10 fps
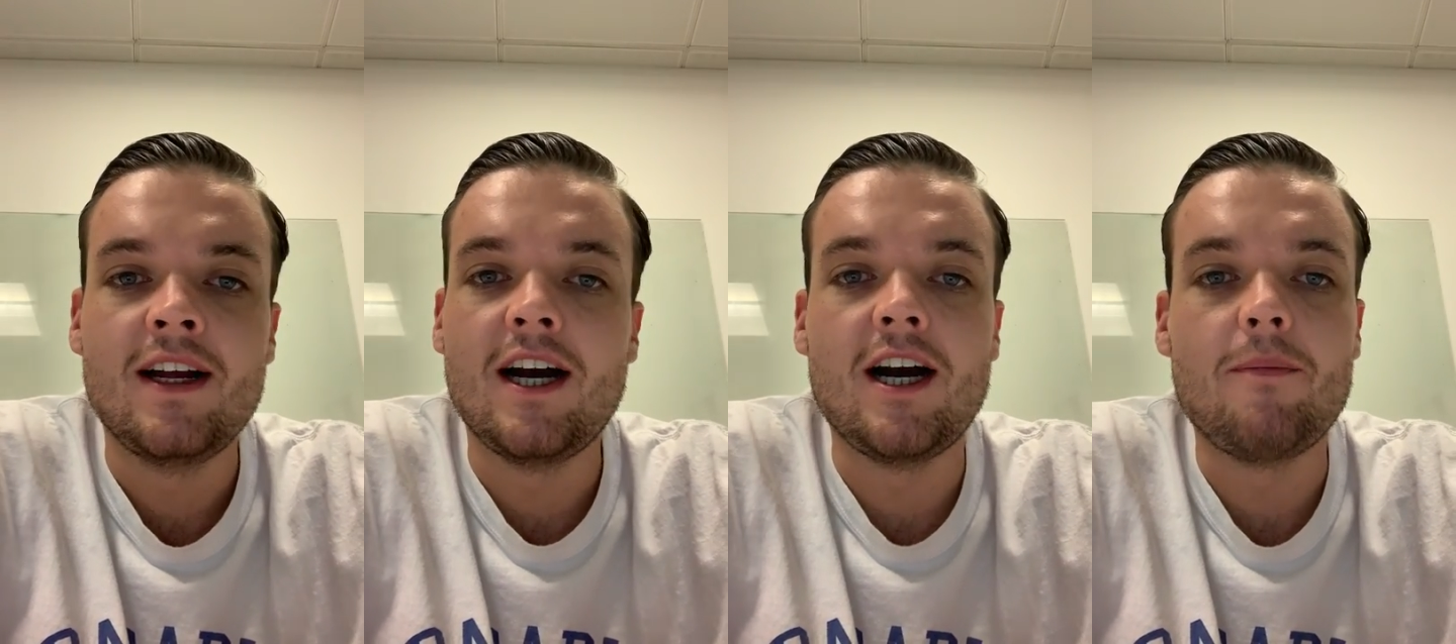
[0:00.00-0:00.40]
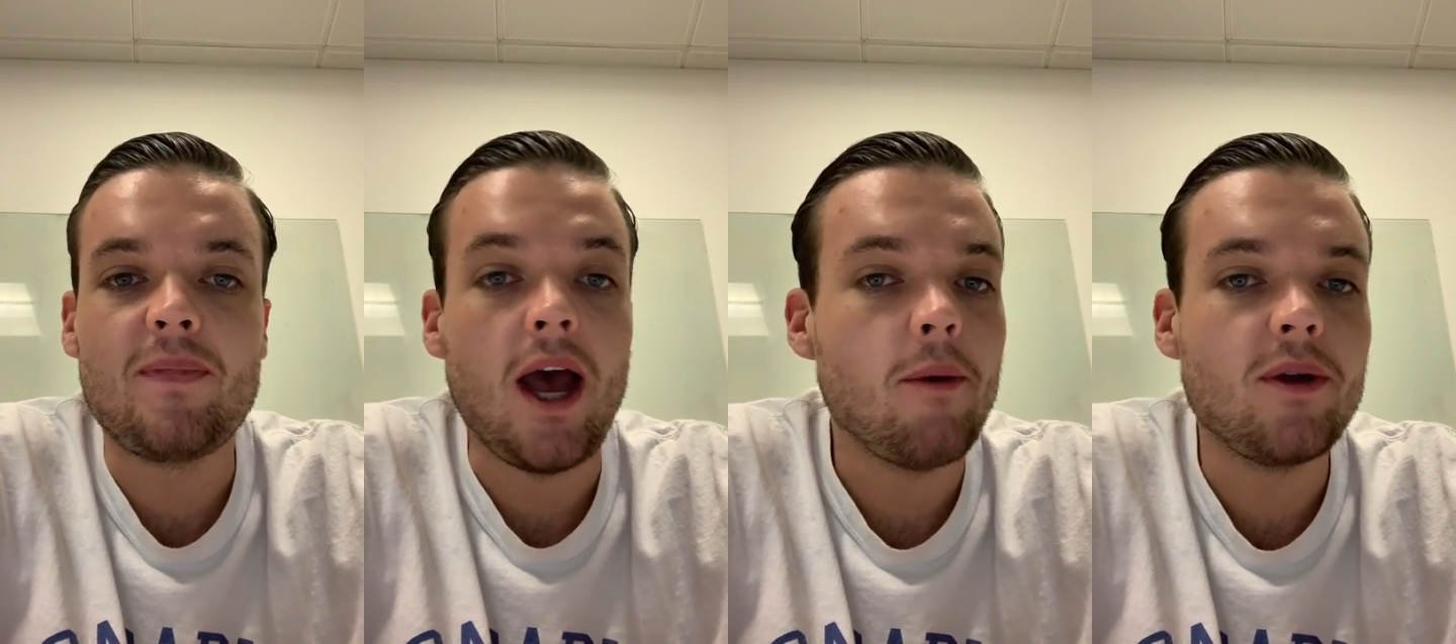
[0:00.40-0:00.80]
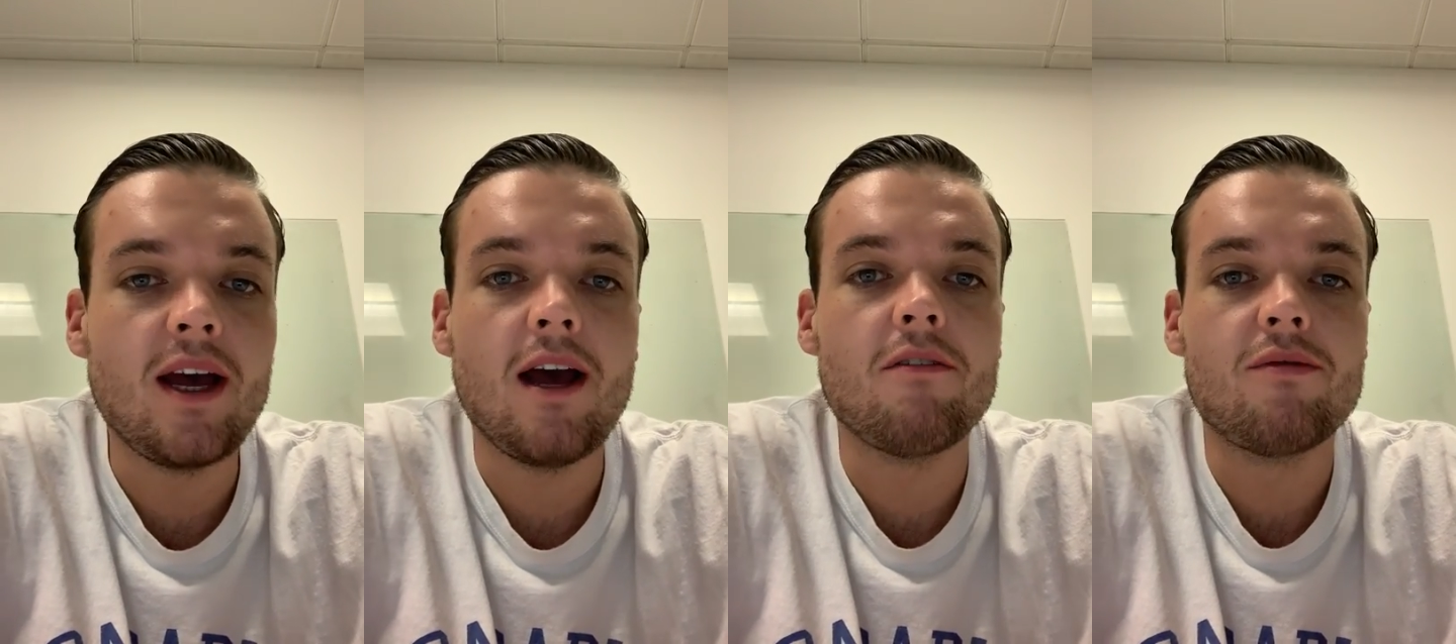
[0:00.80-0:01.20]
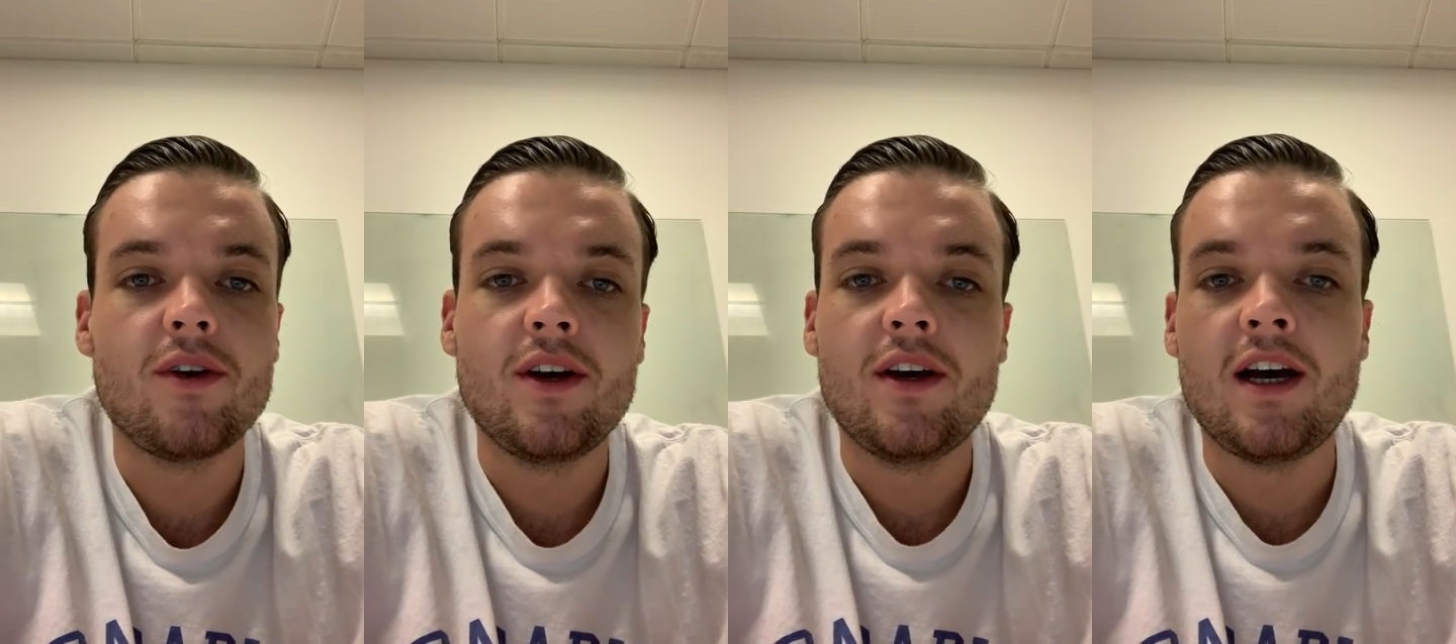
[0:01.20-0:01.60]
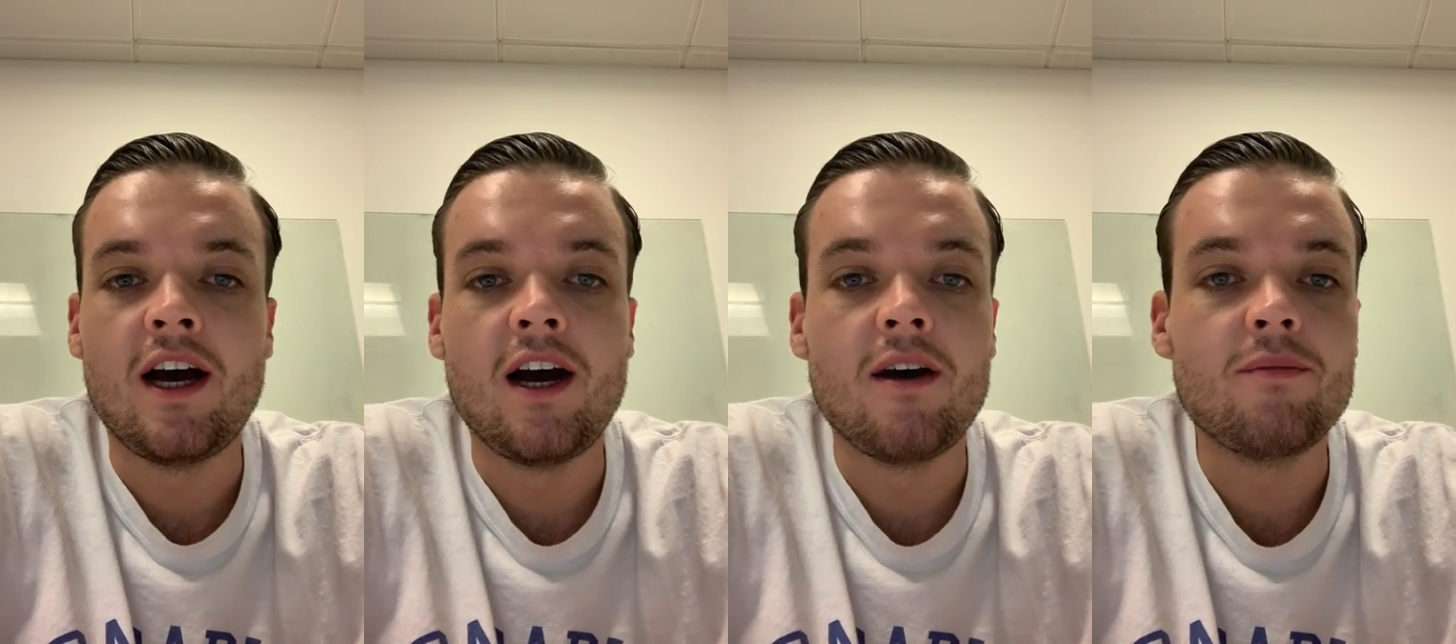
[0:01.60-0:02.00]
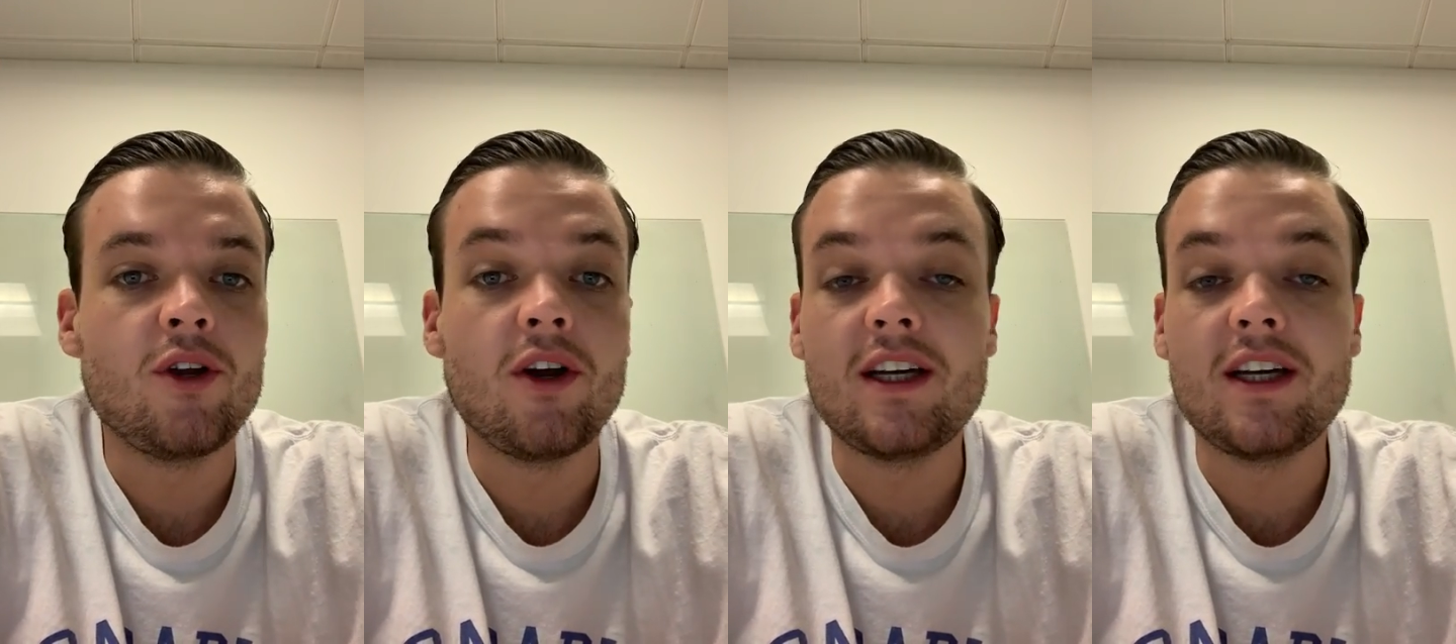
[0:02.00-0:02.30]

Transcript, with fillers: um, happy to have um, you know,